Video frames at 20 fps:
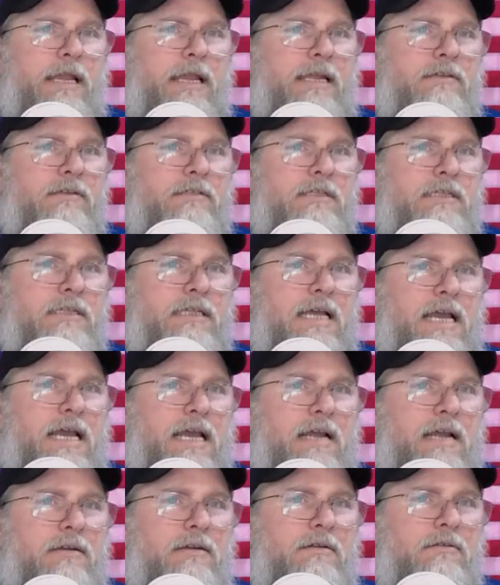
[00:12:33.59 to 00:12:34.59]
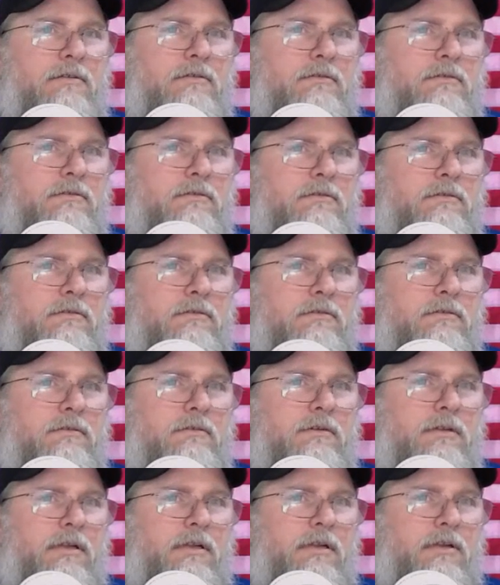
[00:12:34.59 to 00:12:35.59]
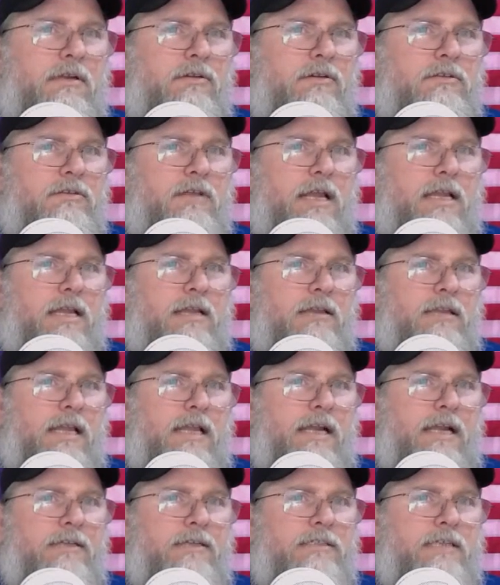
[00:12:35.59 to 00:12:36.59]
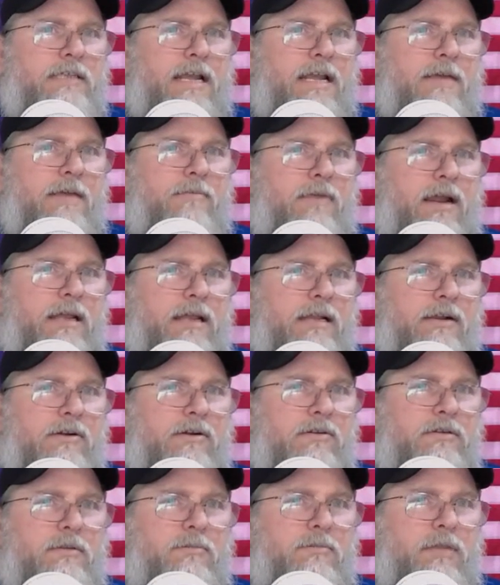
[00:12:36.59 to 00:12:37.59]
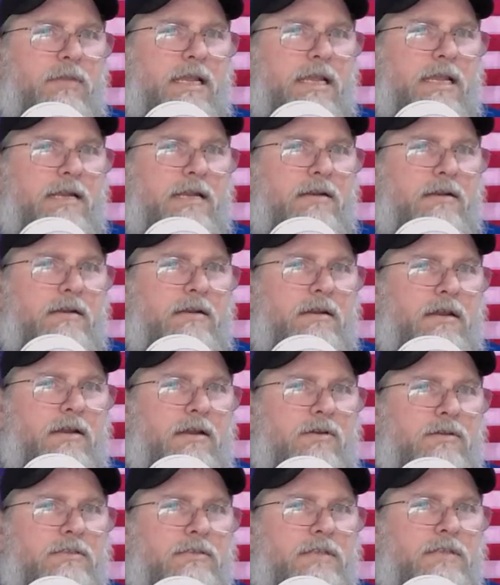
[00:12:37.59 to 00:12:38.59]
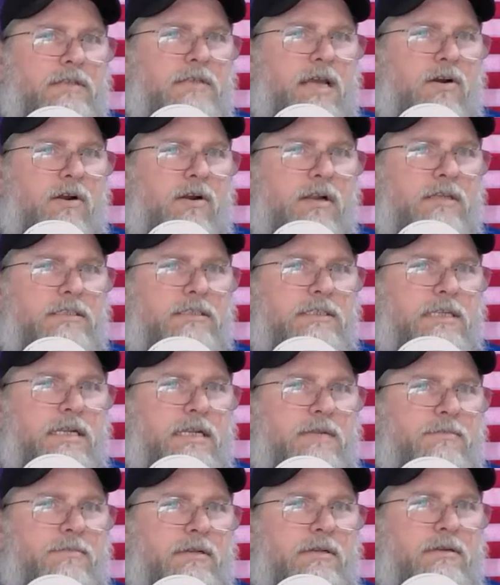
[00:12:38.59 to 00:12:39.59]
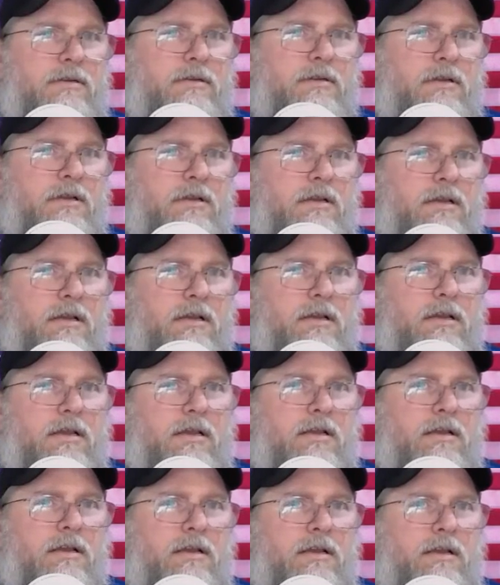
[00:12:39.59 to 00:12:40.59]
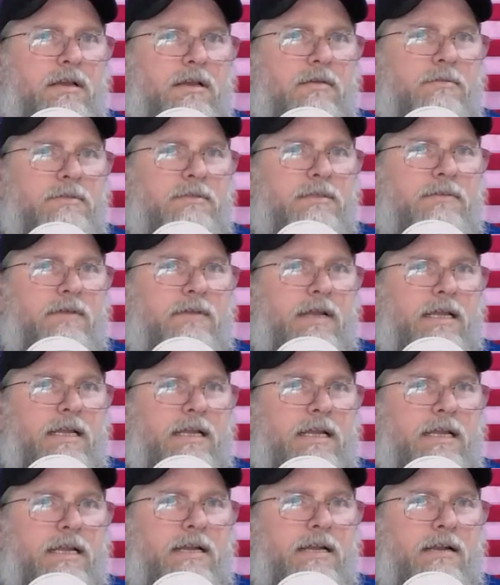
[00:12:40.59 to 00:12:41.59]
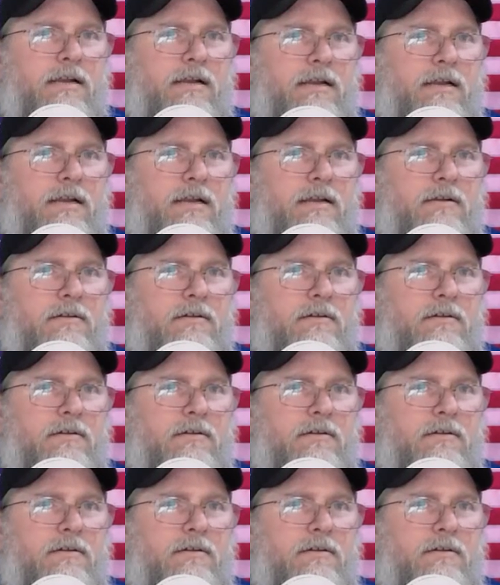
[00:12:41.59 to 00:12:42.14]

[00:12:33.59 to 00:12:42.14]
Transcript: Do you see that? It looks like a layer skip right there on the blade. I know it's kind of hard to see, but let's see if I can get it in there. There you go.